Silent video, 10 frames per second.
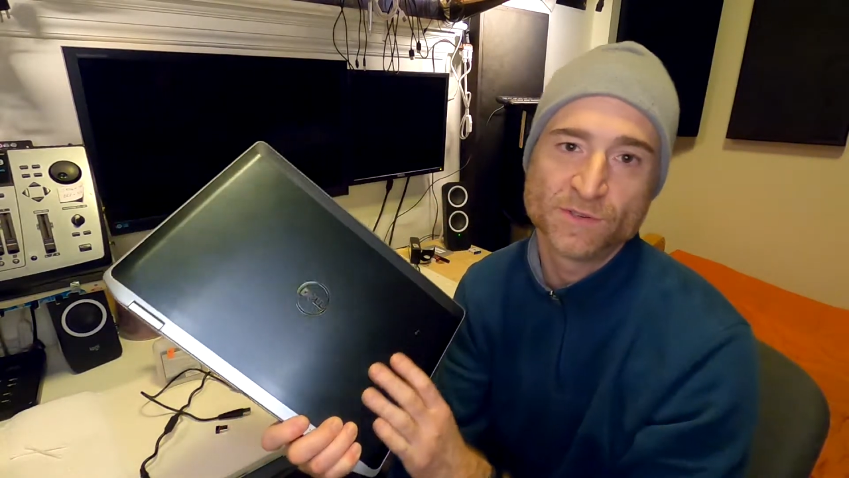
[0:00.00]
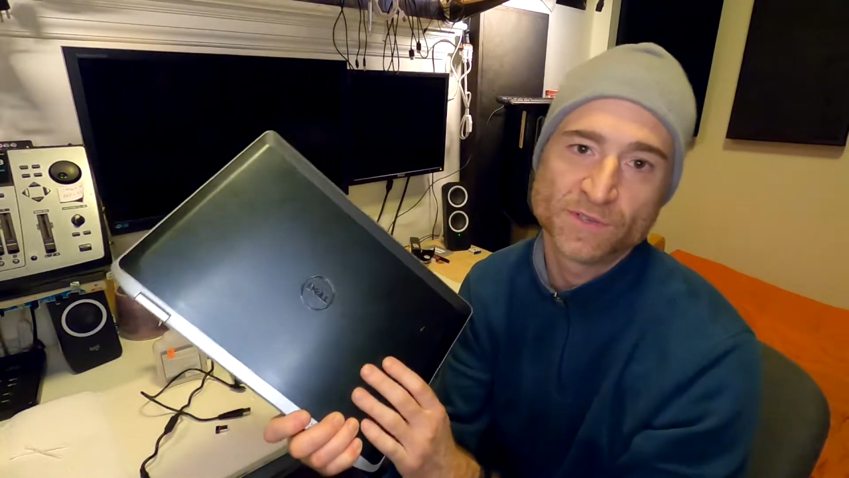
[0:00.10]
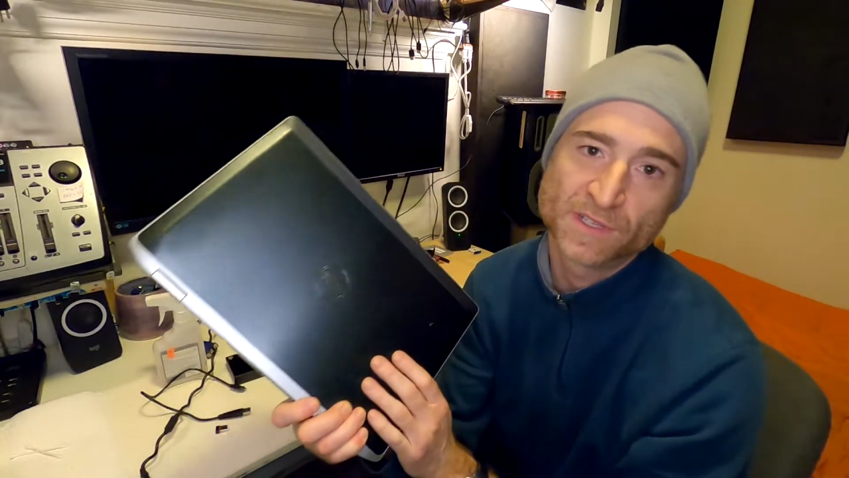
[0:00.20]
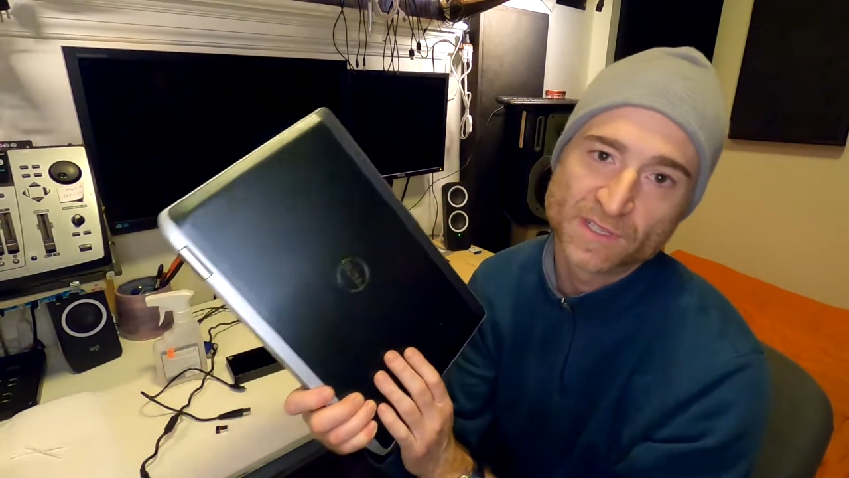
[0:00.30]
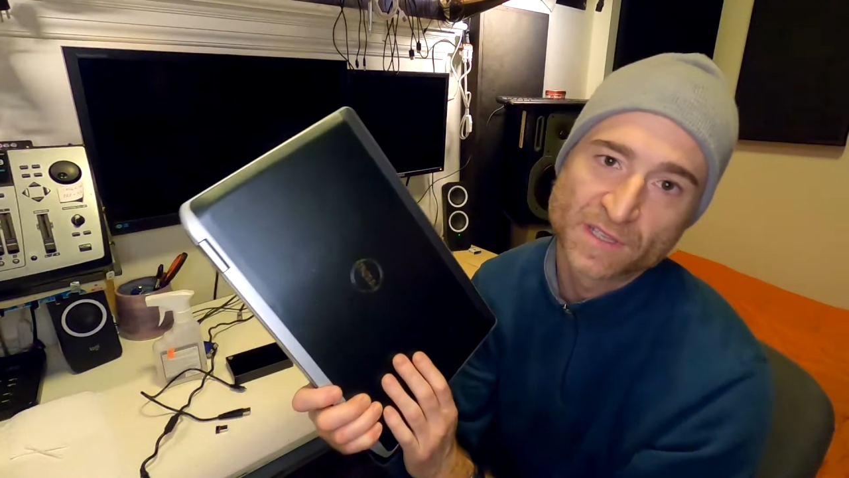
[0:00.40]

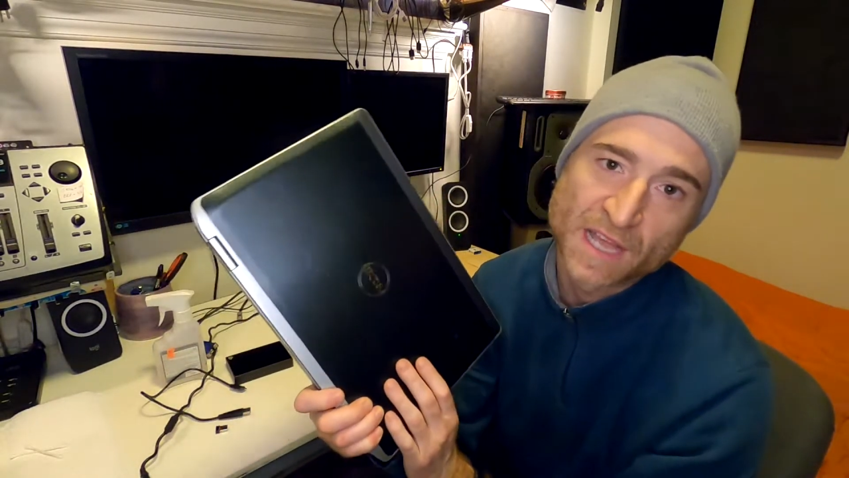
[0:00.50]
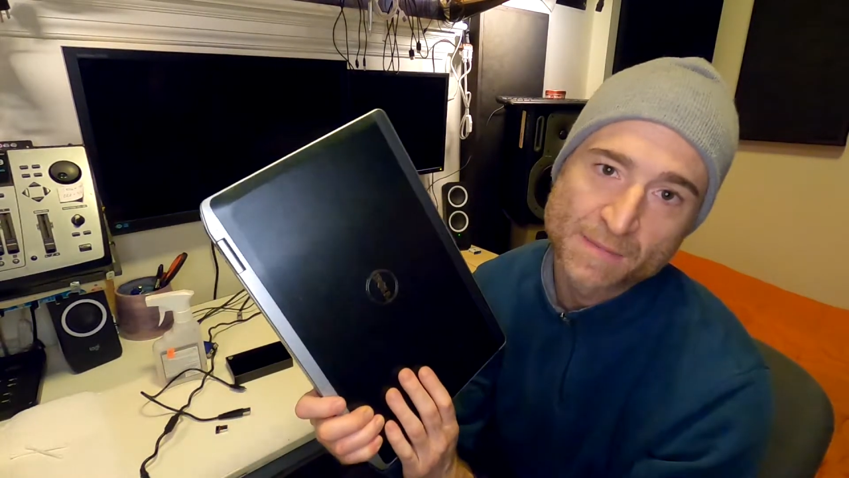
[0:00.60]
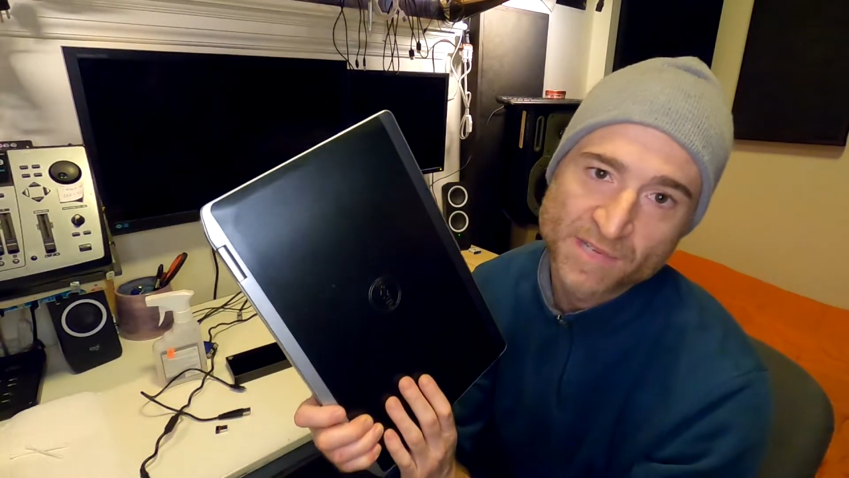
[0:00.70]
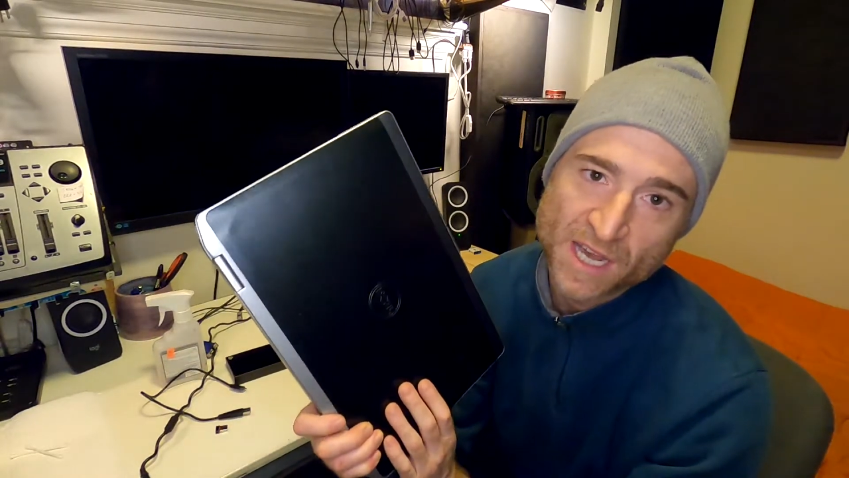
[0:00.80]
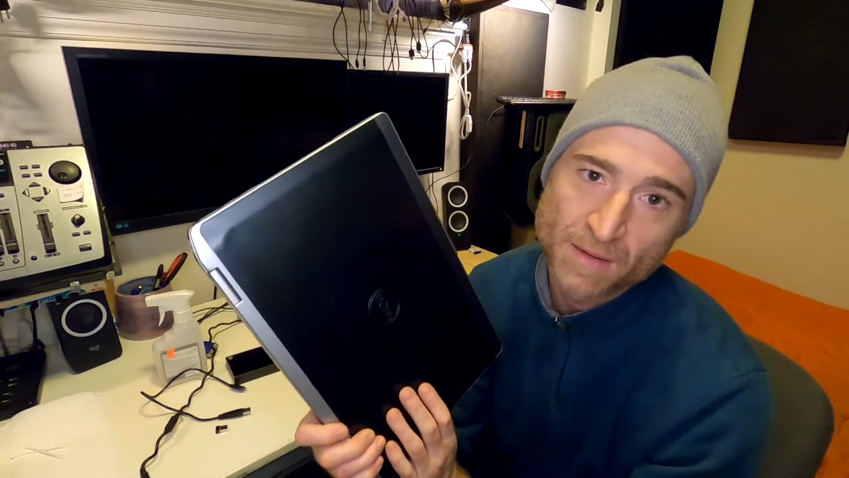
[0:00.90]
using this
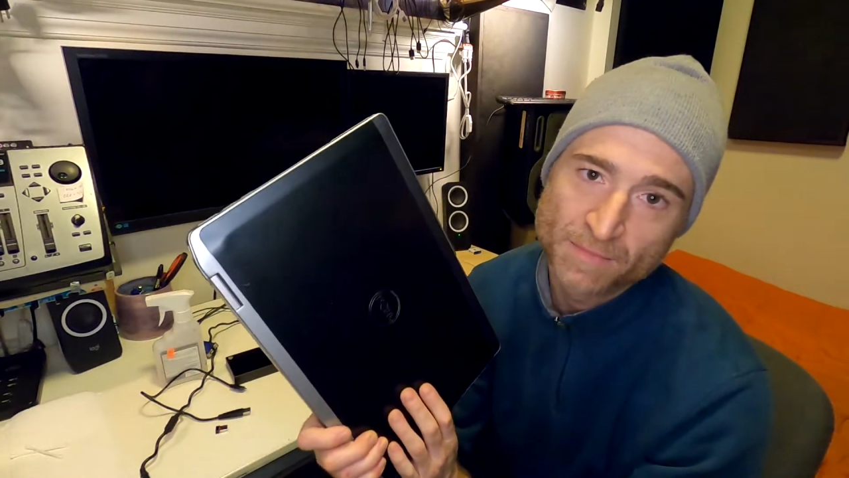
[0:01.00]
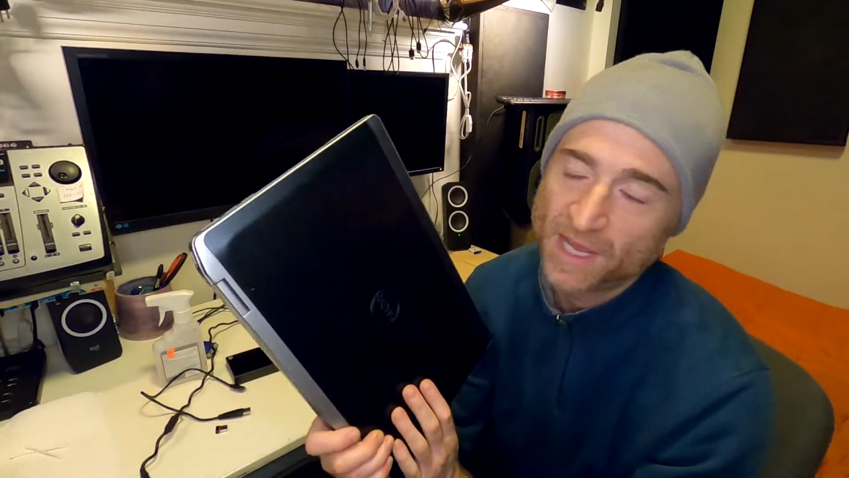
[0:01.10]
laptop